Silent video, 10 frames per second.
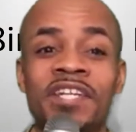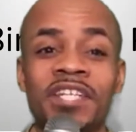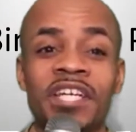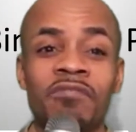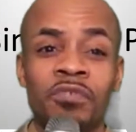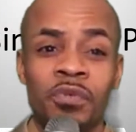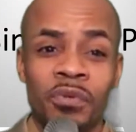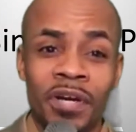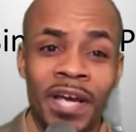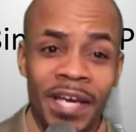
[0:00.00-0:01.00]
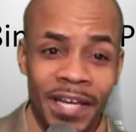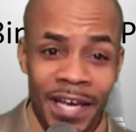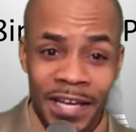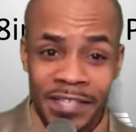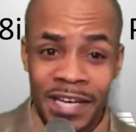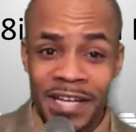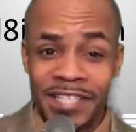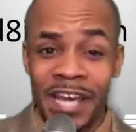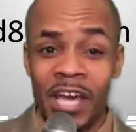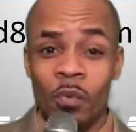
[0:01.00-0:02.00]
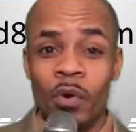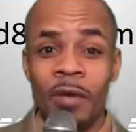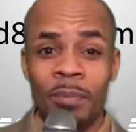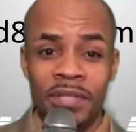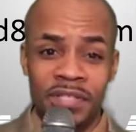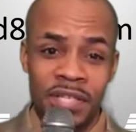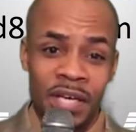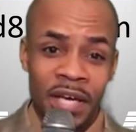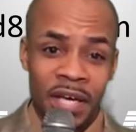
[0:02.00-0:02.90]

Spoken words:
to give Ukraine anti-tank weapons